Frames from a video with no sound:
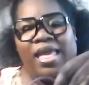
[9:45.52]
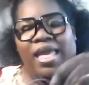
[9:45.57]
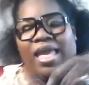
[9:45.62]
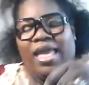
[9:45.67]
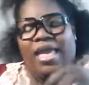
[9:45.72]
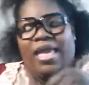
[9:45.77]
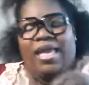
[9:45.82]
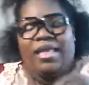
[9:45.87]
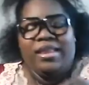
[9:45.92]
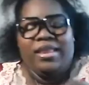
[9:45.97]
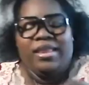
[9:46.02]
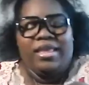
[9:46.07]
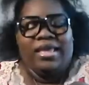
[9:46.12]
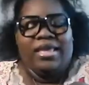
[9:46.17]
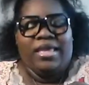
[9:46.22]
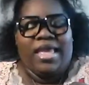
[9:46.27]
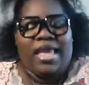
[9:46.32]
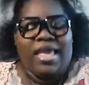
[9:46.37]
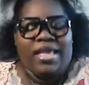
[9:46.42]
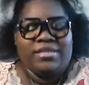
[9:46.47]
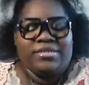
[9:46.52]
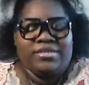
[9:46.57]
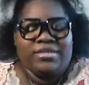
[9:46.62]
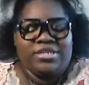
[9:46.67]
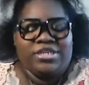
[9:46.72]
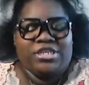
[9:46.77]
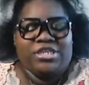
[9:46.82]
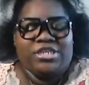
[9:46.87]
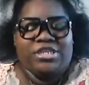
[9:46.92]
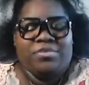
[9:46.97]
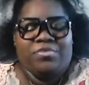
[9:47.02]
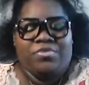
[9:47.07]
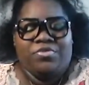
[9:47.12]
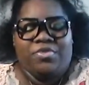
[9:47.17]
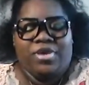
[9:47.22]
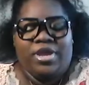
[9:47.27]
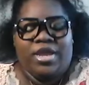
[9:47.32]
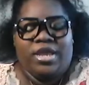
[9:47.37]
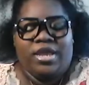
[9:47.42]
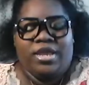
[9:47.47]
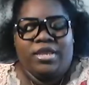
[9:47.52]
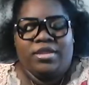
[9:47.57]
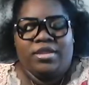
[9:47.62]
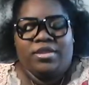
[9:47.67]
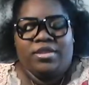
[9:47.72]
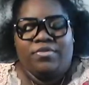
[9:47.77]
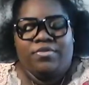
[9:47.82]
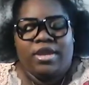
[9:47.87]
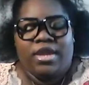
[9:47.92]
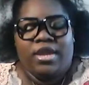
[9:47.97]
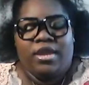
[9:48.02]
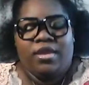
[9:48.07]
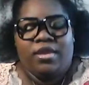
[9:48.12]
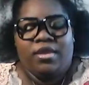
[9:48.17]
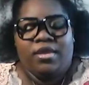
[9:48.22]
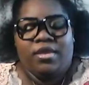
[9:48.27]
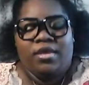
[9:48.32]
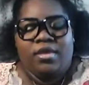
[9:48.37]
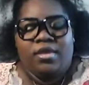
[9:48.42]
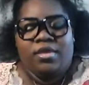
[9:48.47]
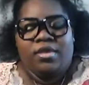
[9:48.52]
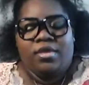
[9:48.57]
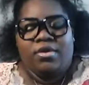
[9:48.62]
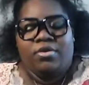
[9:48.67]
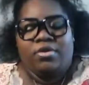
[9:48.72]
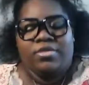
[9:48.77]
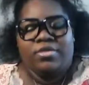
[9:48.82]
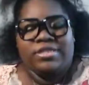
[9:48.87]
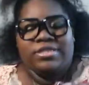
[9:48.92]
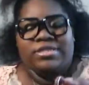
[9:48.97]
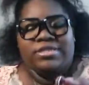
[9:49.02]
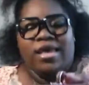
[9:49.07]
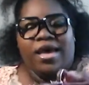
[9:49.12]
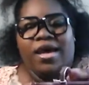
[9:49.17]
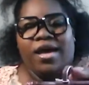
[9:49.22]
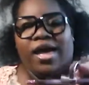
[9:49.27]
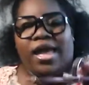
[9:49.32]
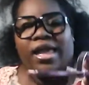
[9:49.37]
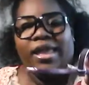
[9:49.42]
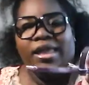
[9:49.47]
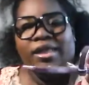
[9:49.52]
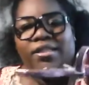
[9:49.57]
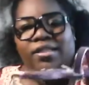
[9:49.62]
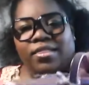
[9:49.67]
And he has the shimmery, glittery on the side,